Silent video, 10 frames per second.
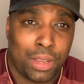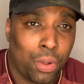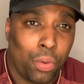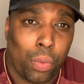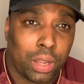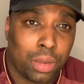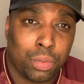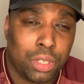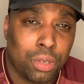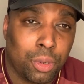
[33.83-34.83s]
What can we
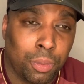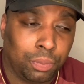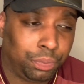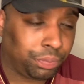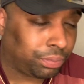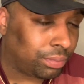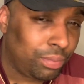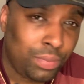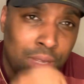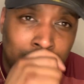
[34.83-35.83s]
do?
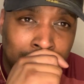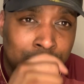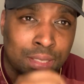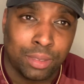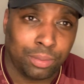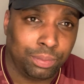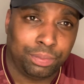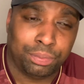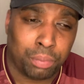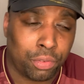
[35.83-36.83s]
Listen,
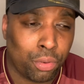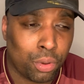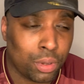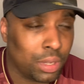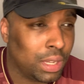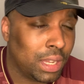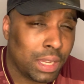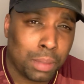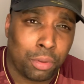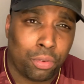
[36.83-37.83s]
before
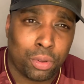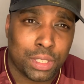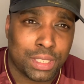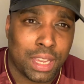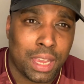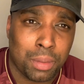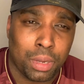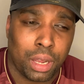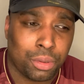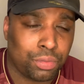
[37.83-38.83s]
this game, and
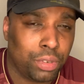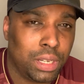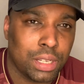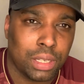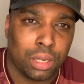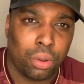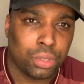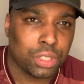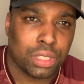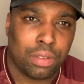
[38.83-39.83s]
I was reading loads
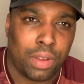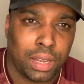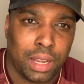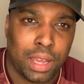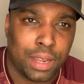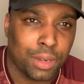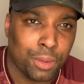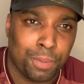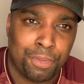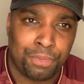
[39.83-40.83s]
of stuff online and
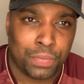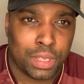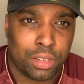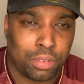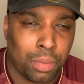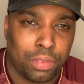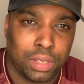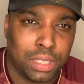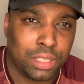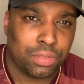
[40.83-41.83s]
from other
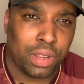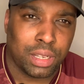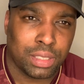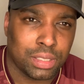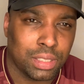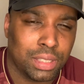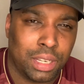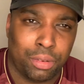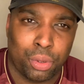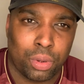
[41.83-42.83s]
Leeds fans and
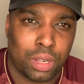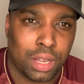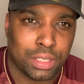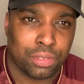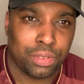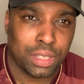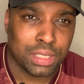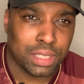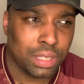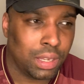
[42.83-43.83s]
hearing all kinds of things, and